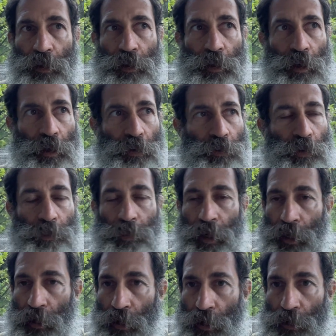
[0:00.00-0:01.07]
uh, in
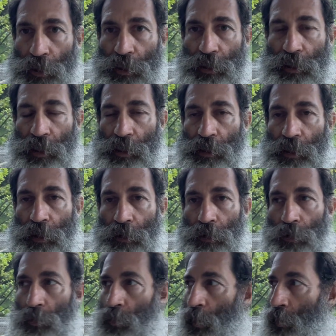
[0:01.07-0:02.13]
my early season
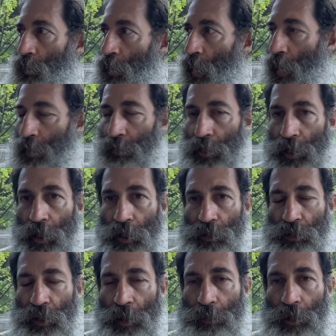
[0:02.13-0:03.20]
when
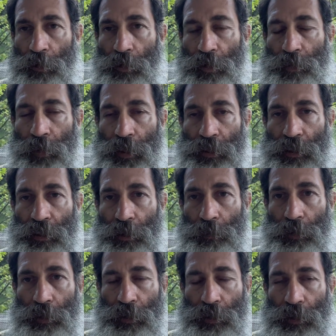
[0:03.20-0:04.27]
avocados come in with my
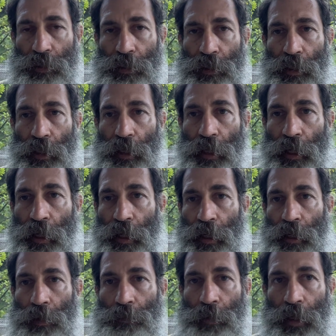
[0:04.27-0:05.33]
Simmonds
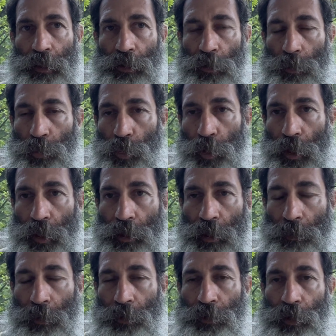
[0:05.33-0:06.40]
and my Dupuis. They're
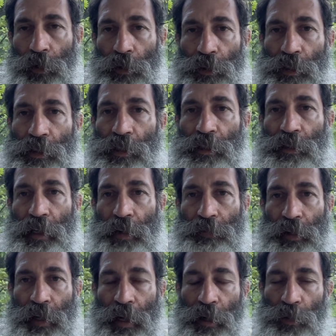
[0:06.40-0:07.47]
both early season
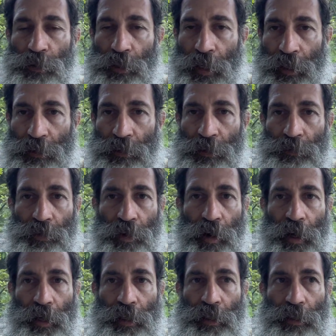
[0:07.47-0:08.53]
avocados, excellent
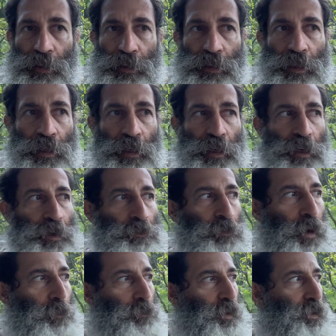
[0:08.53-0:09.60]
varieties.
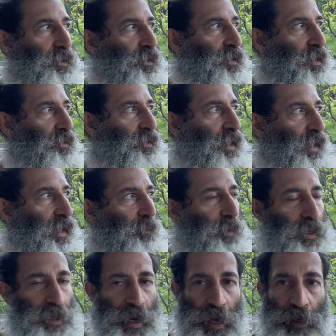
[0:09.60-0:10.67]
My mid-season, I got my
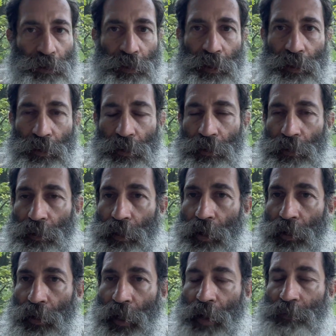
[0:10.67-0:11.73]
Catalina.
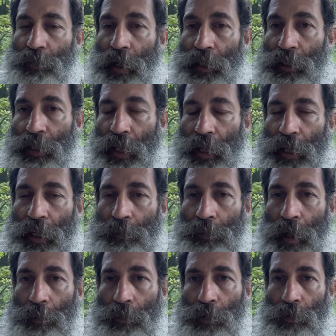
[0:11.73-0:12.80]
Now I'll have my Day and
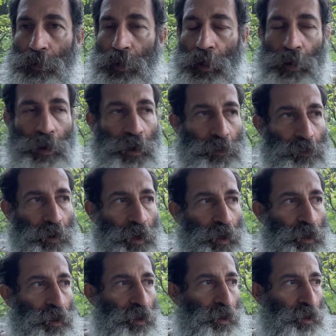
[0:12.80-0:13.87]
my uh, and my